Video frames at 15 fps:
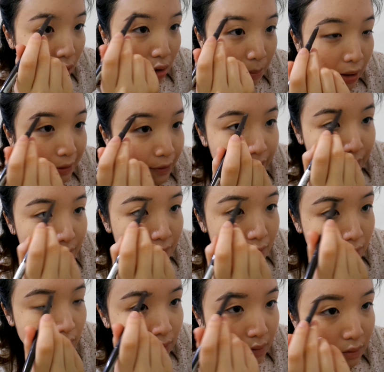
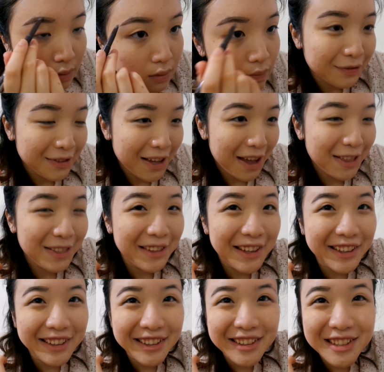I
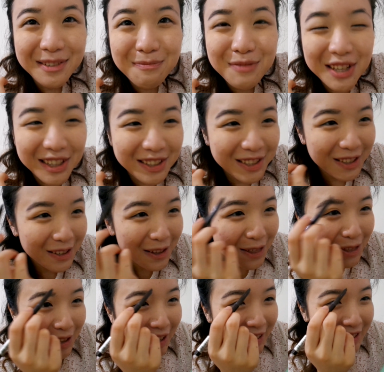think it's a bit too
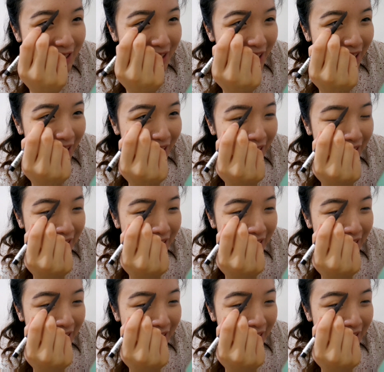thick today.